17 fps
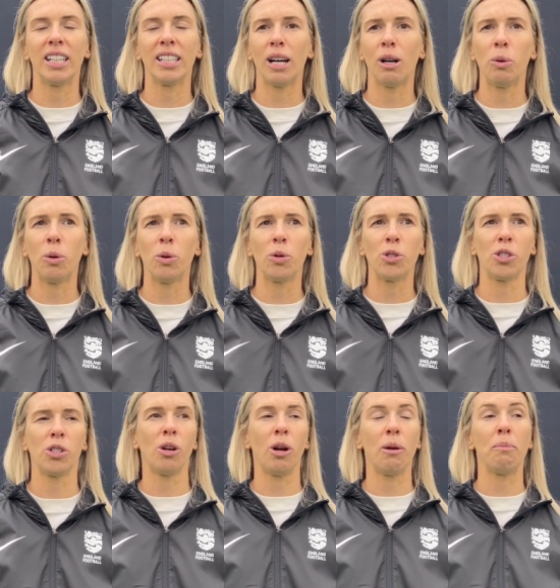how
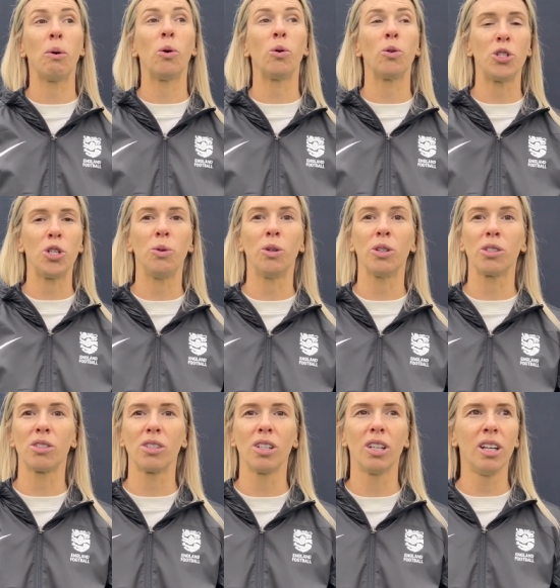important she
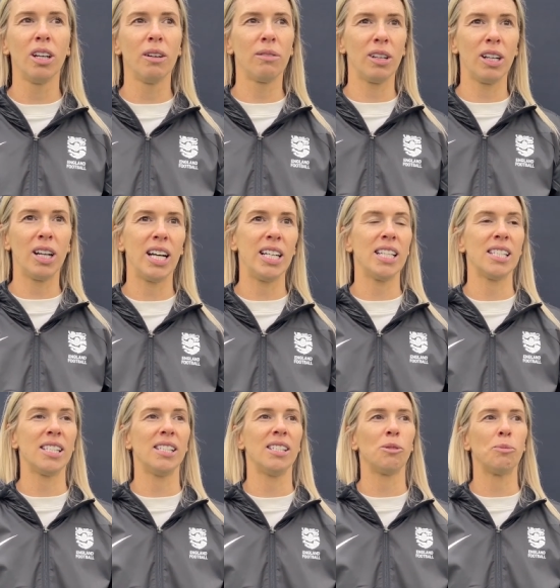was for the
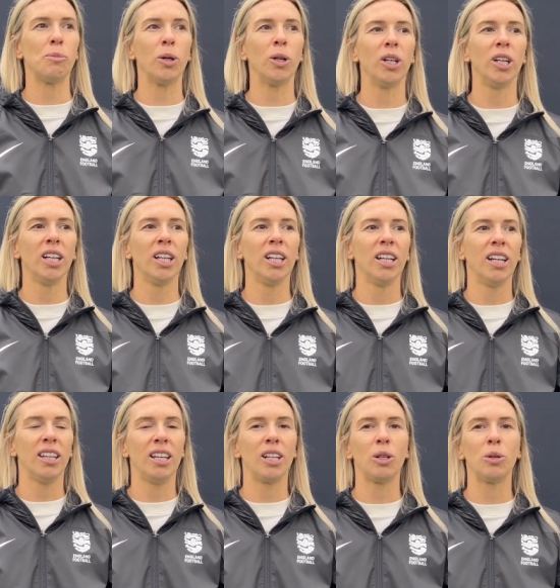Lionesses, but
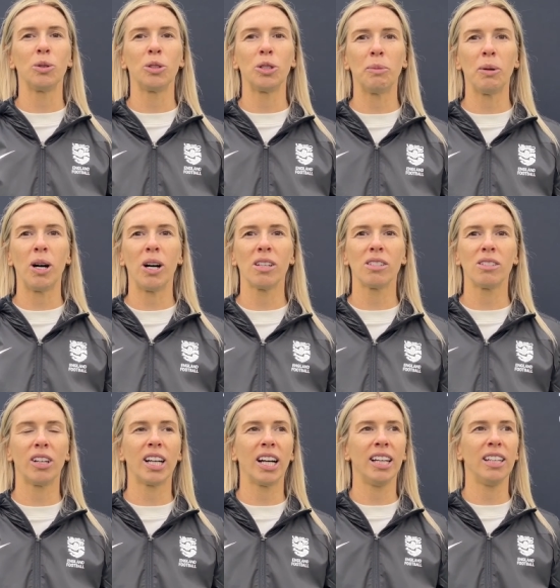then going to Barca,
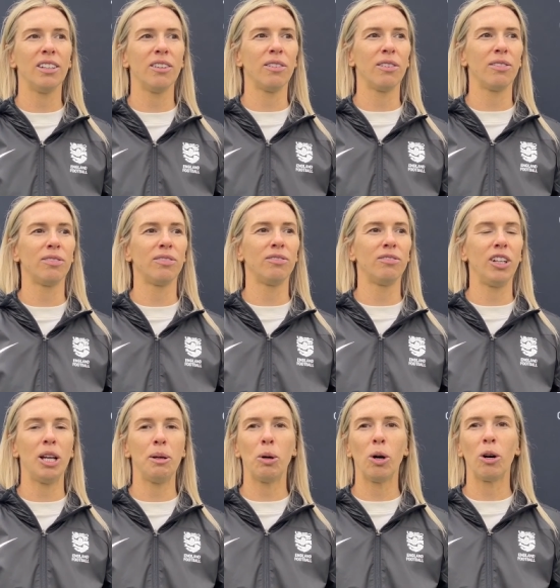it kind of
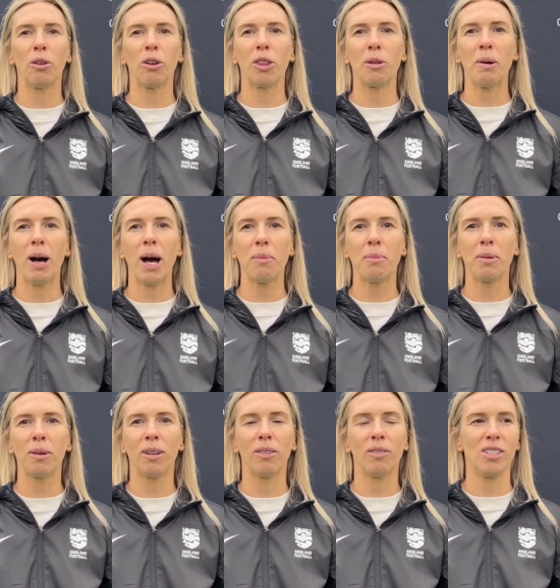really put her on the map.
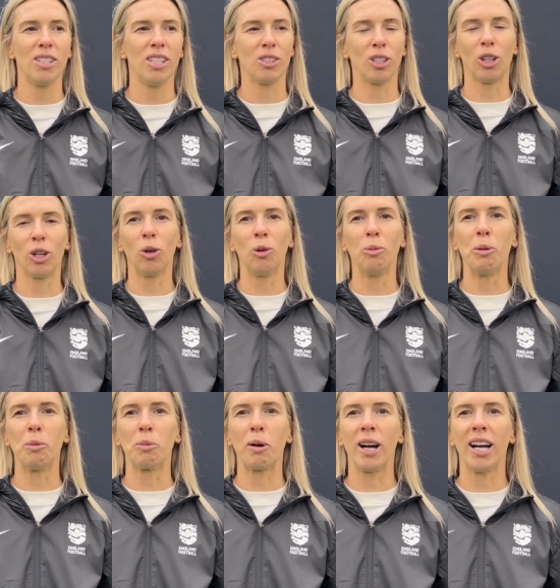Obviously, it's a global
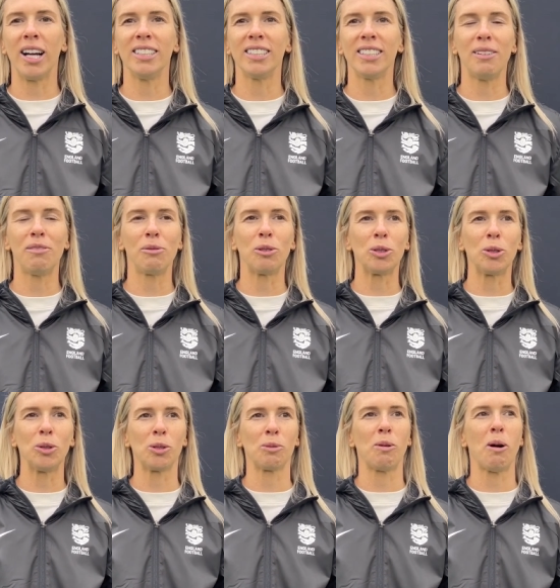brand and everyone
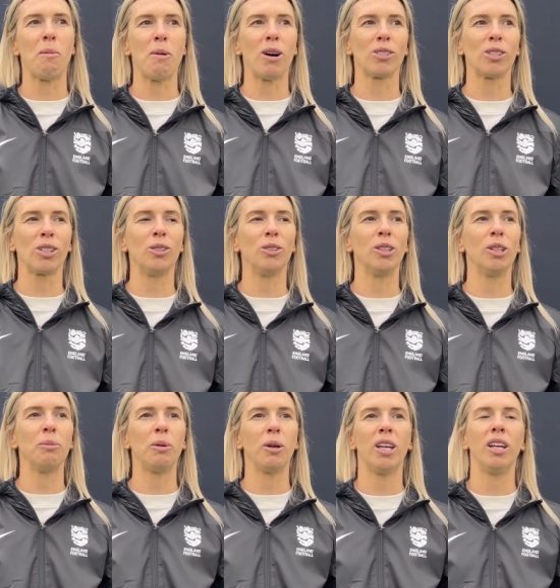talks about
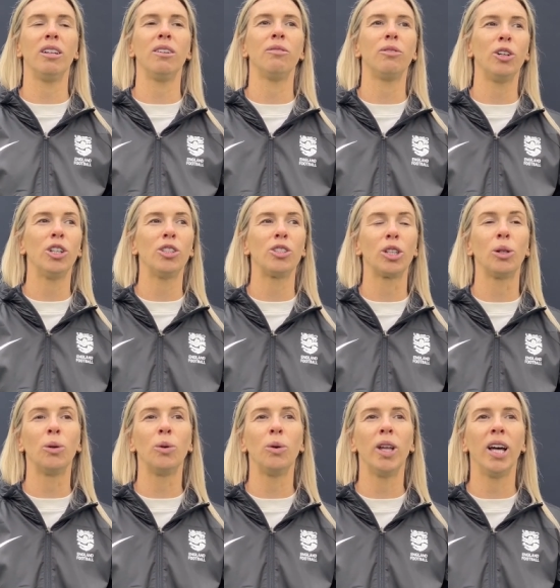Barcelona, but then for her to
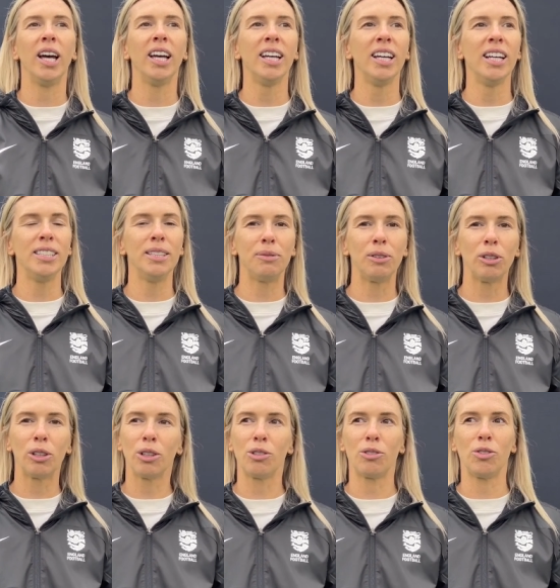go there,
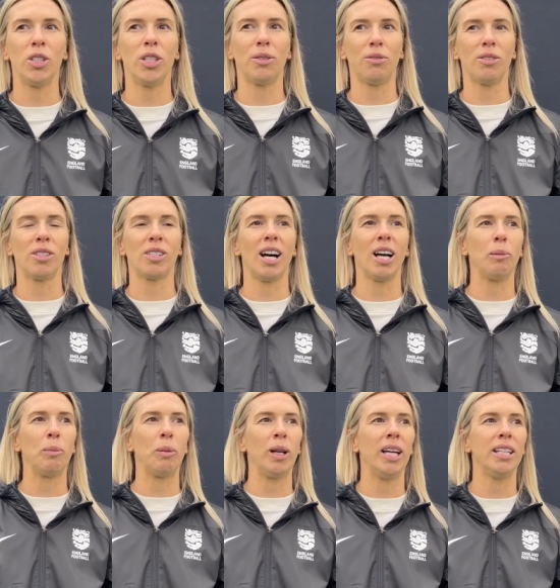different country, different style
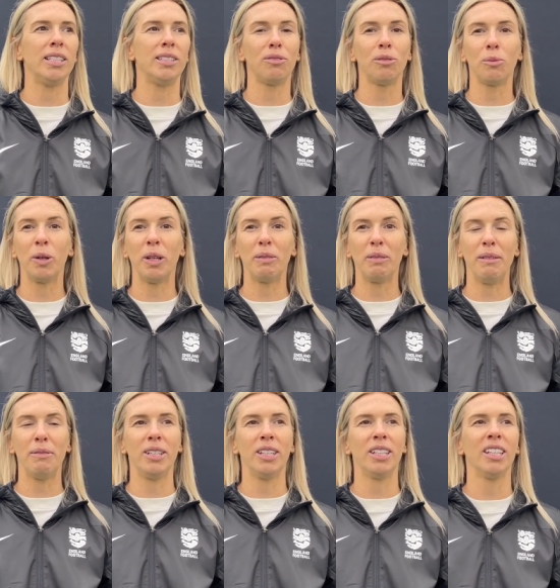of play, different way of
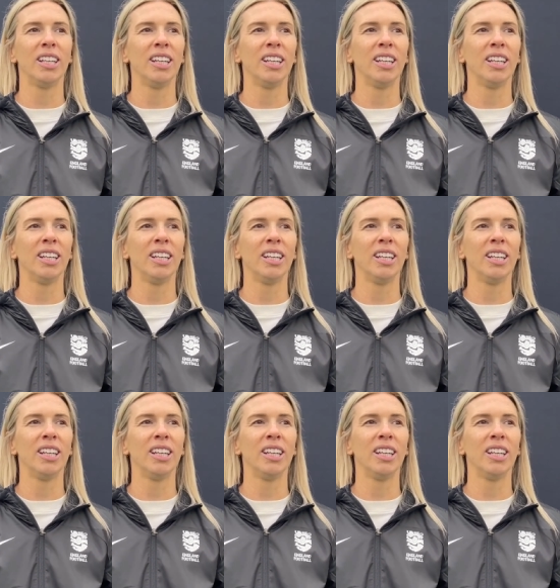living,